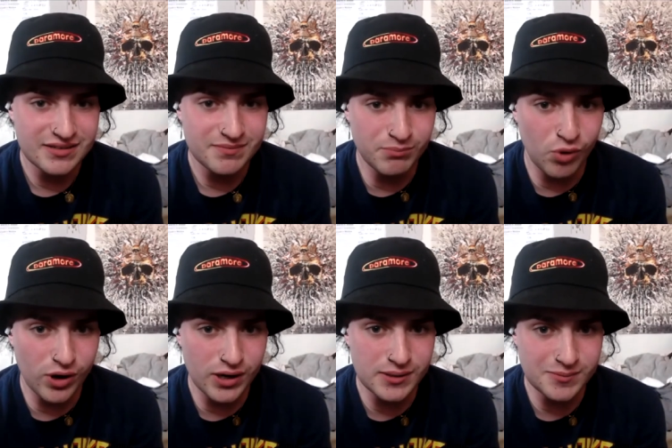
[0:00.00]

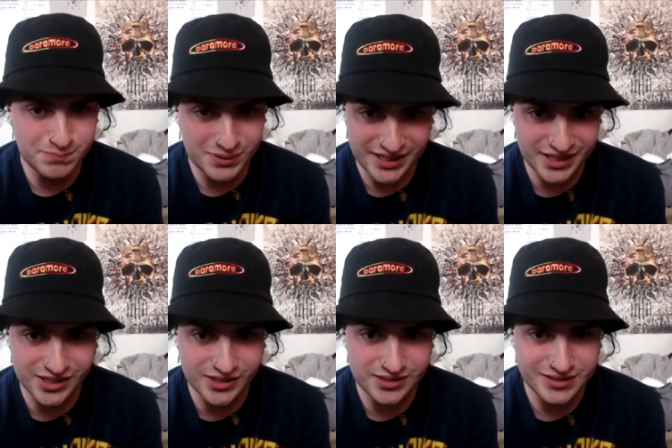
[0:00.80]
more
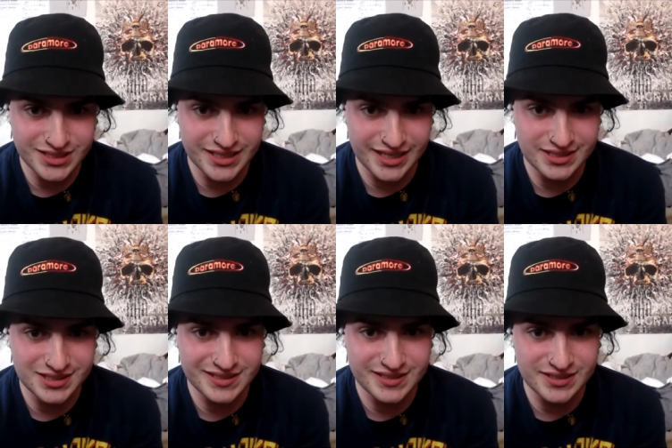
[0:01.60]
political
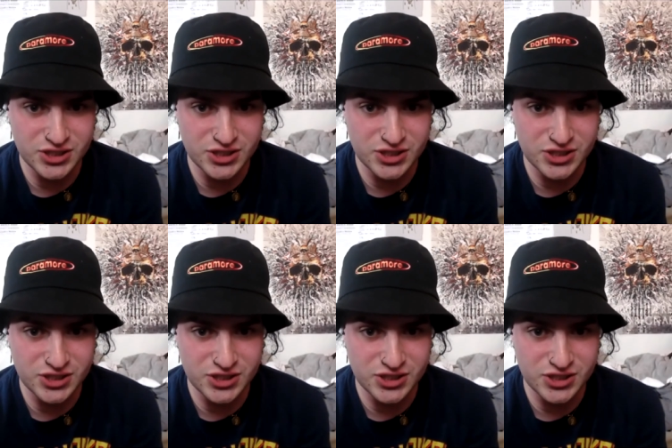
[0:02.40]
since